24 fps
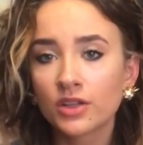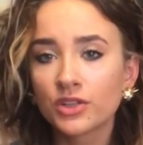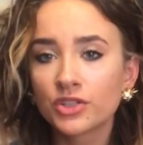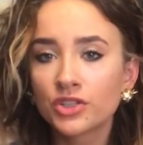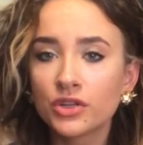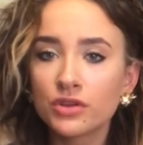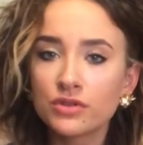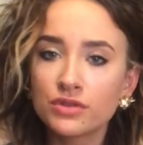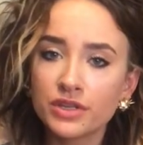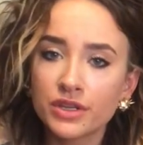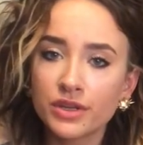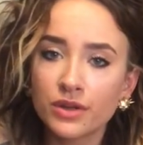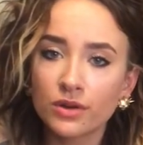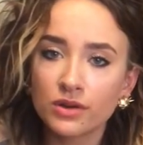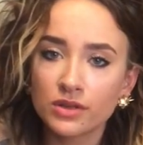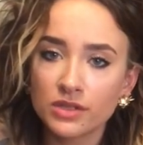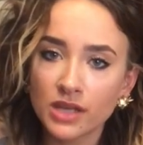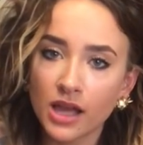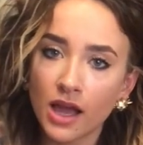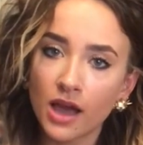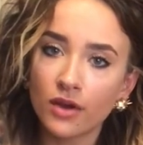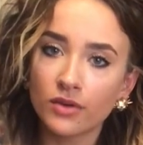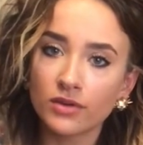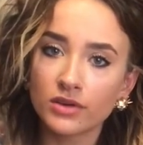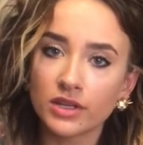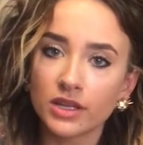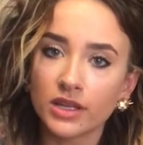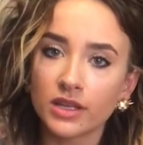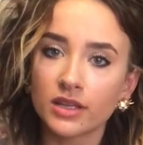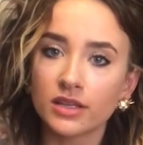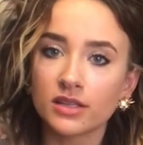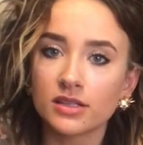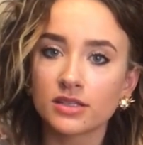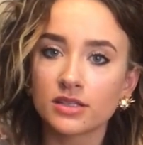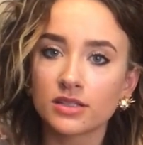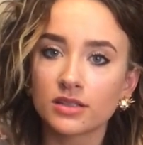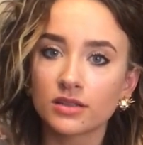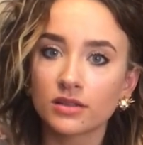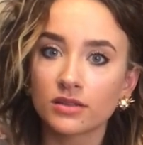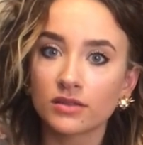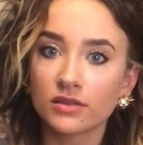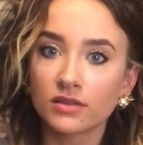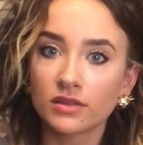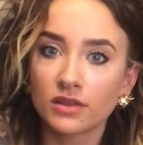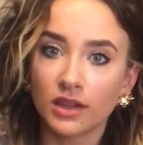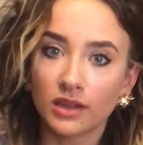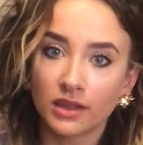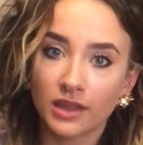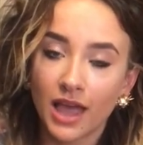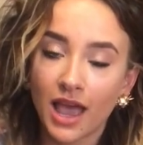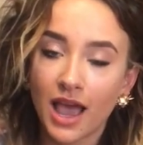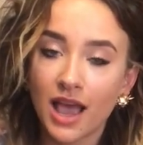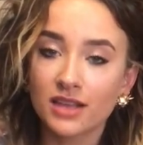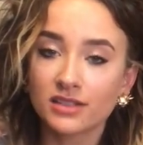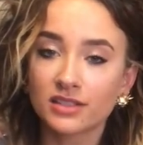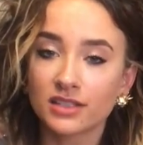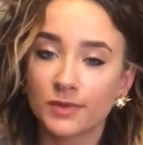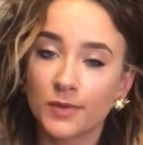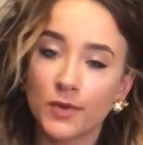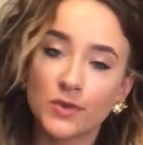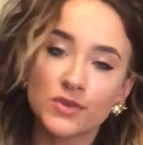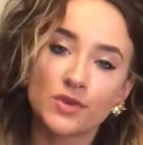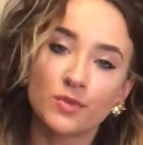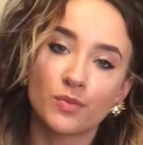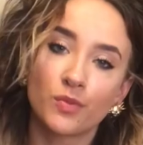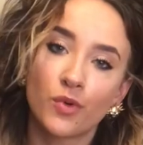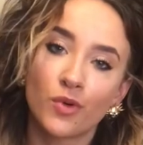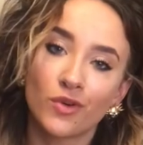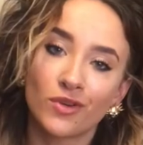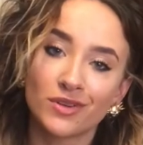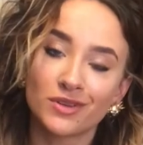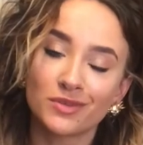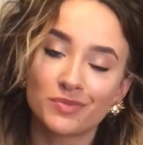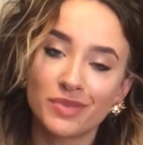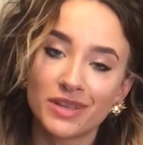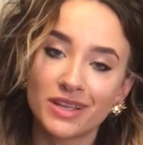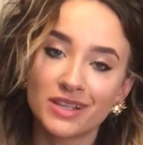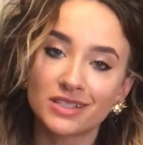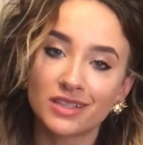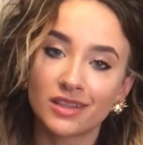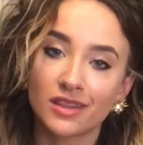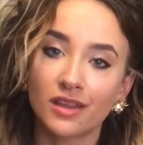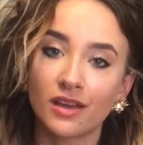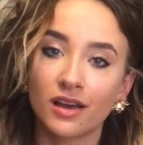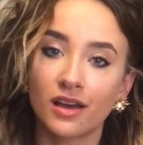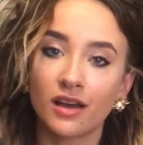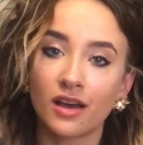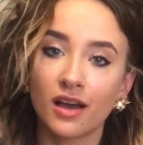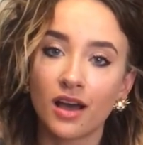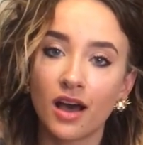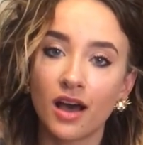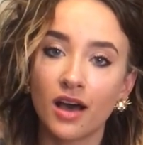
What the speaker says: Choosing your sound is the last and most important piece of the